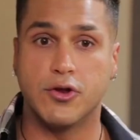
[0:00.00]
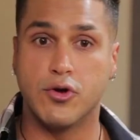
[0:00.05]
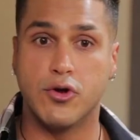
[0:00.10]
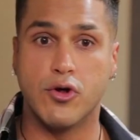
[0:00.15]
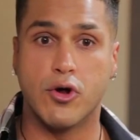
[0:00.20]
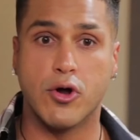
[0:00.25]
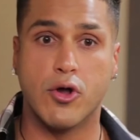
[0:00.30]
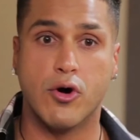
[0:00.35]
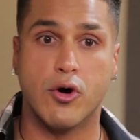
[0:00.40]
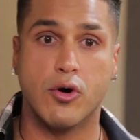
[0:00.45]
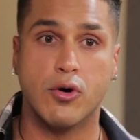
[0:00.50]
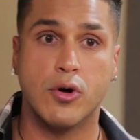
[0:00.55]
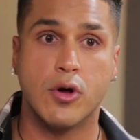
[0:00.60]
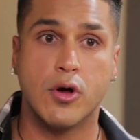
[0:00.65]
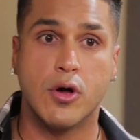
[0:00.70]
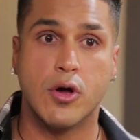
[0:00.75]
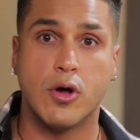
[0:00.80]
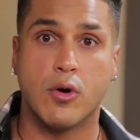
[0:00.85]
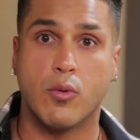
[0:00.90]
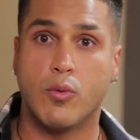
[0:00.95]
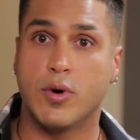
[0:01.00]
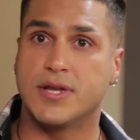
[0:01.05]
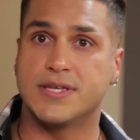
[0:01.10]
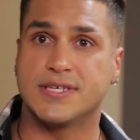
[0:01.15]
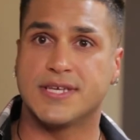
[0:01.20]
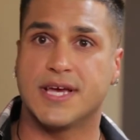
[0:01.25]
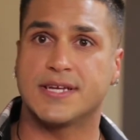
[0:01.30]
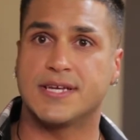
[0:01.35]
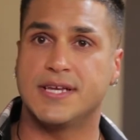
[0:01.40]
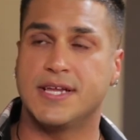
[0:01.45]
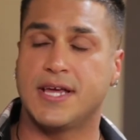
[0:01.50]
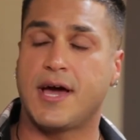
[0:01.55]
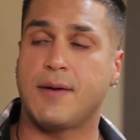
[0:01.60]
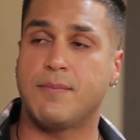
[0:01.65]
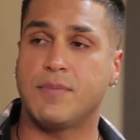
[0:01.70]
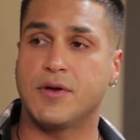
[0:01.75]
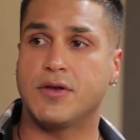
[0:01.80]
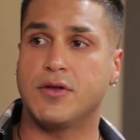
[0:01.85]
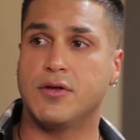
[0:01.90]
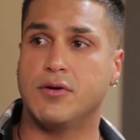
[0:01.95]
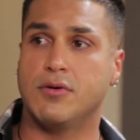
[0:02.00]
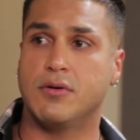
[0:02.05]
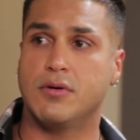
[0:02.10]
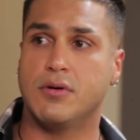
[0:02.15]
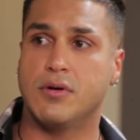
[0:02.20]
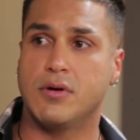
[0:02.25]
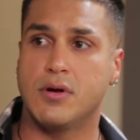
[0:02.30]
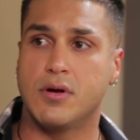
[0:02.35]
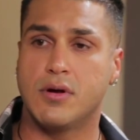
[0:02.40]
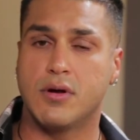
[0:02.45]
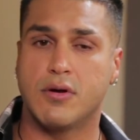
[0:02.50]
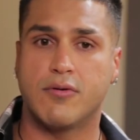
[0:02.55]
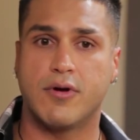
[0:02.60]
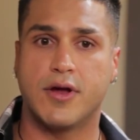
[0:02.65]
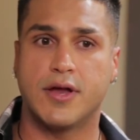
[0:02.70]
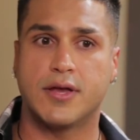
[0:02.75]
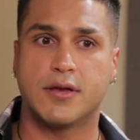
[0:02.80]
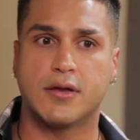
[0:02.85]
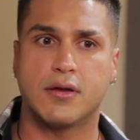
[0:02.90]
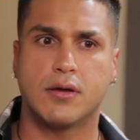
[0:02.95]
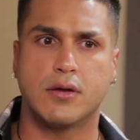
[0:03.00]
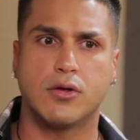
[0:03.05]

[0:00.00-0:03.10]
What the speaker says: you don't know what has actually happened to you, right?